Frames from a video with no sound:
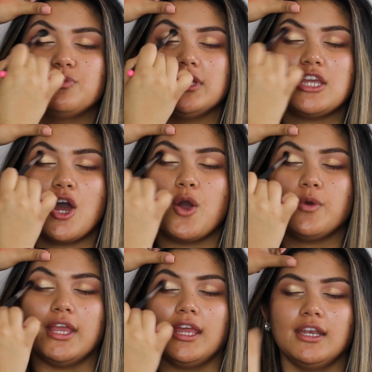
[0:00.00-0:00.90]
really
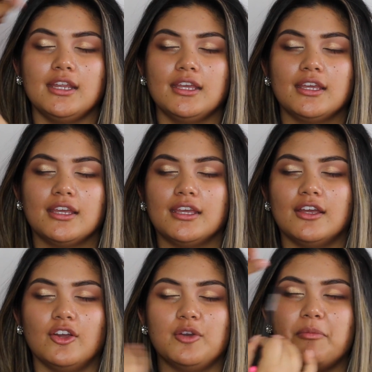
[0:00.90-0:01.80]
hone in
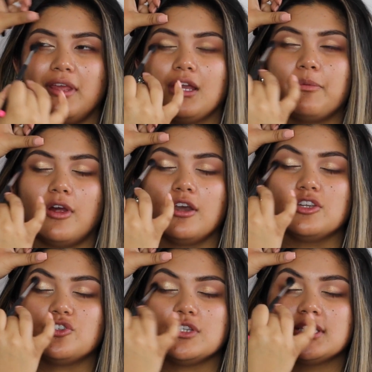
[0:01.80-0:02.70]
on your makeup
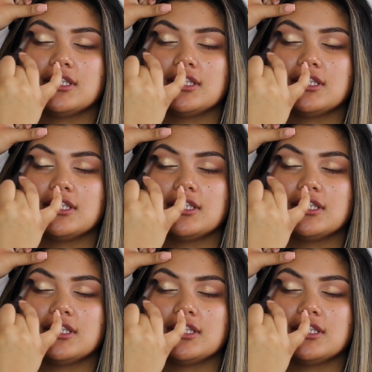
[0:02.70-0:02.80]
artistry